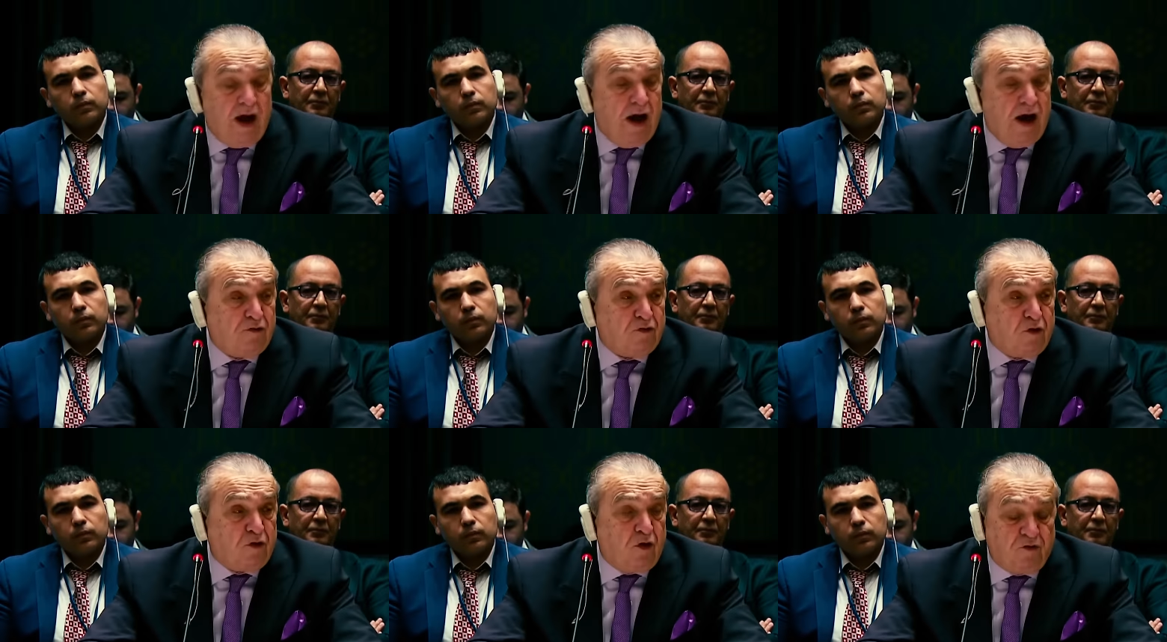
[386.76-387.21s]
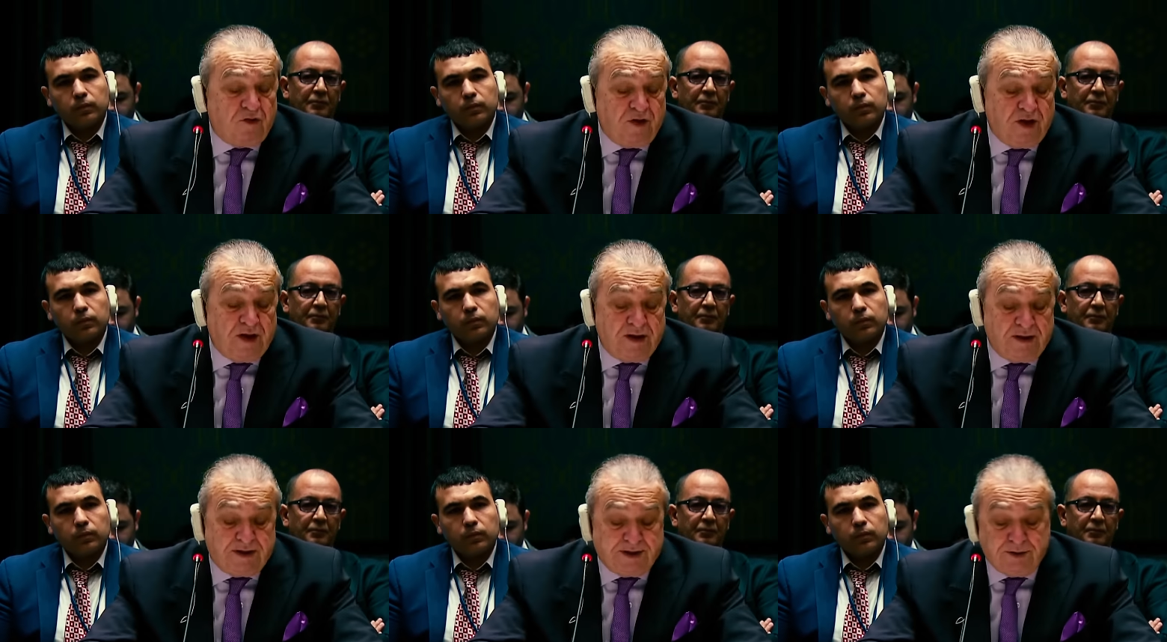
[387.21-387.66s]
Speaker 1: have
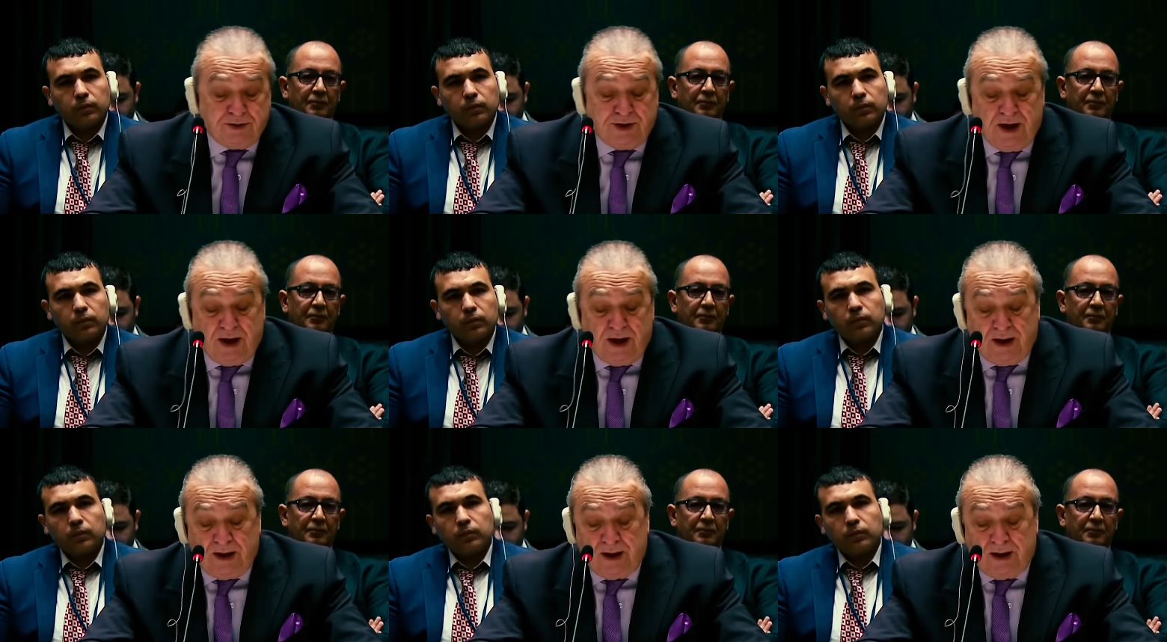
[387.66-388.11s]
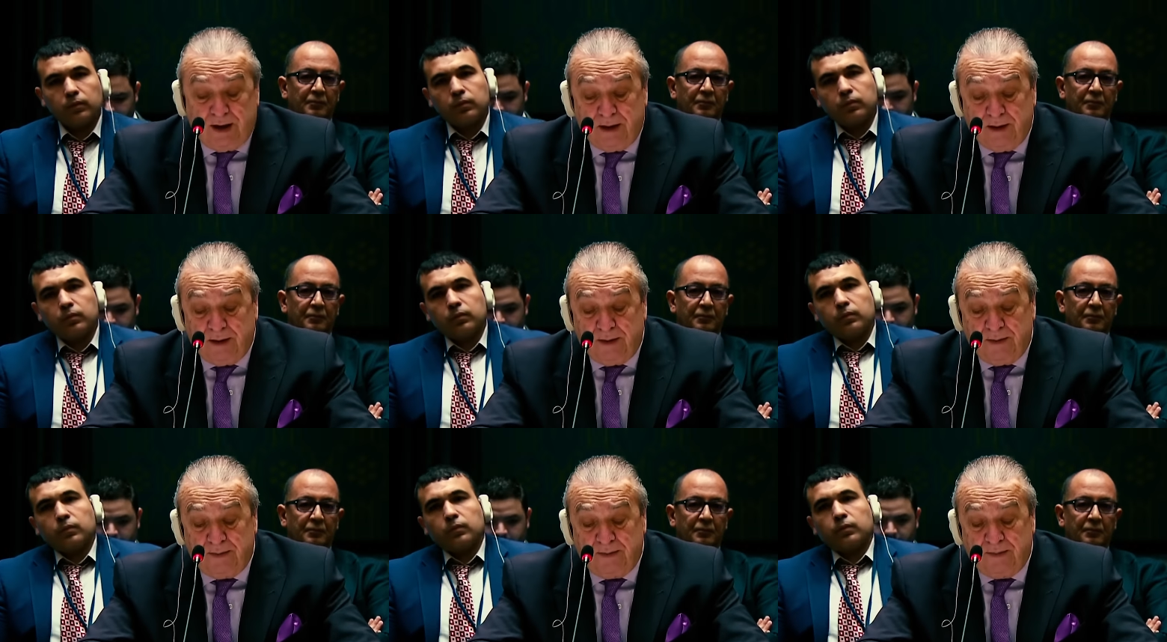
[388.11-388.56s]
convened today
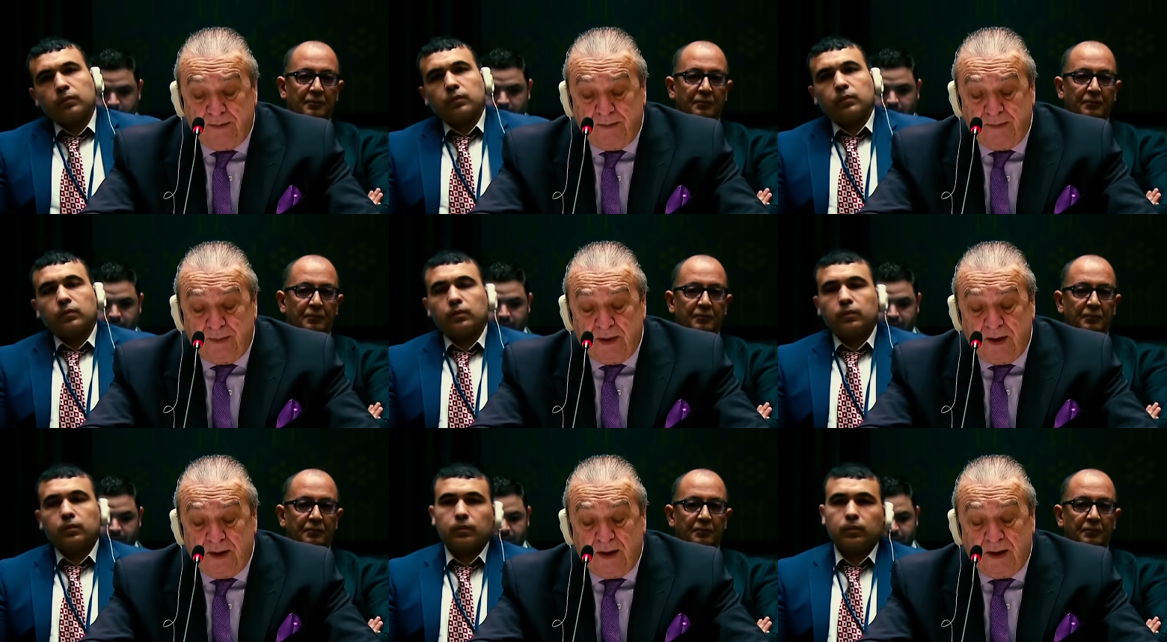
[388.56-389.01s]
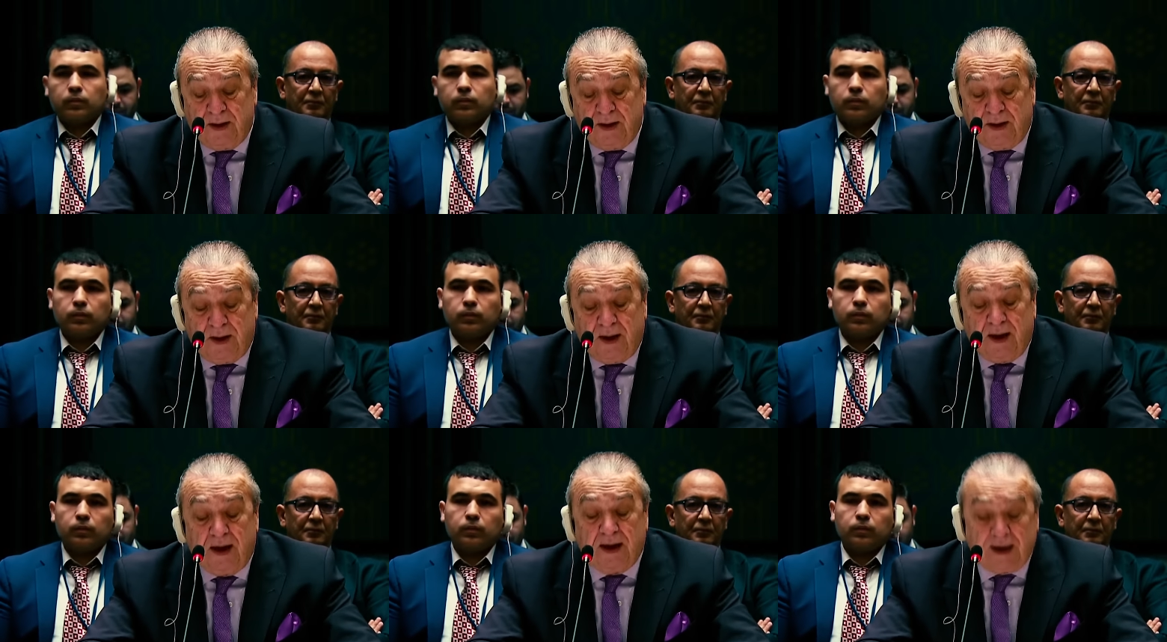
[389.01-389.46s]

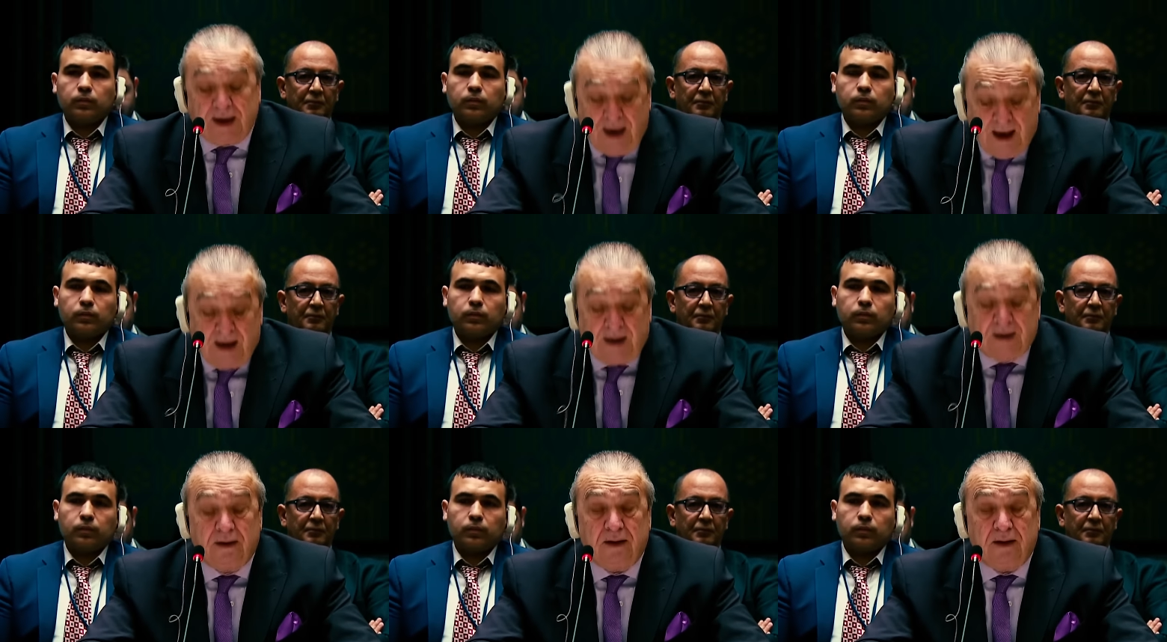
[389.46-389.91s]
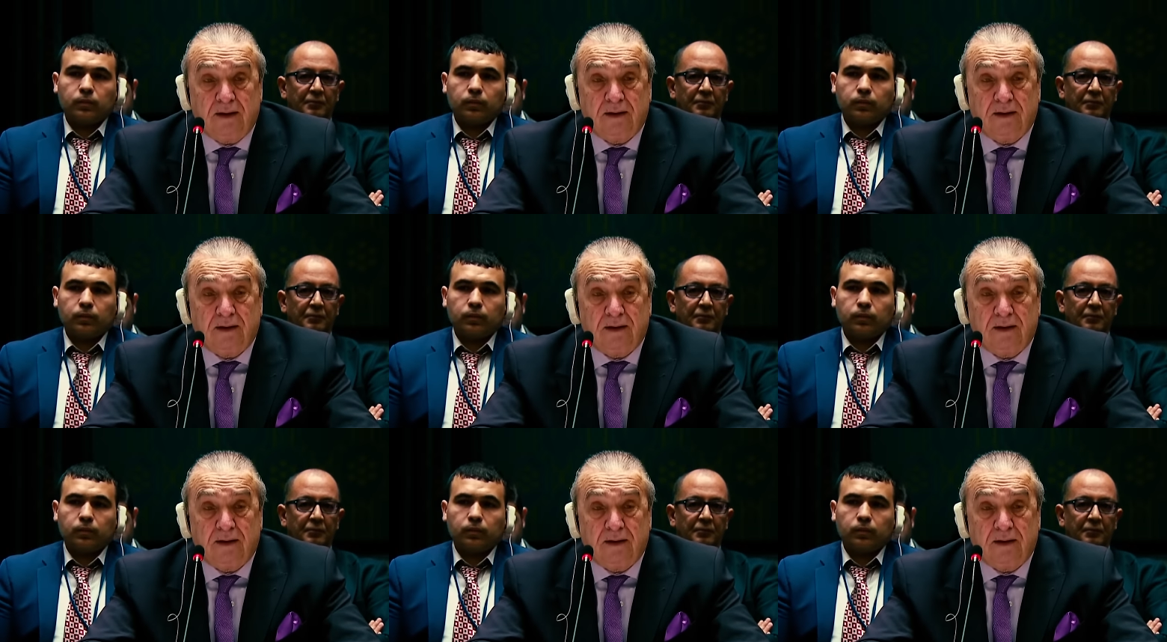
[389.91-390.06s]
again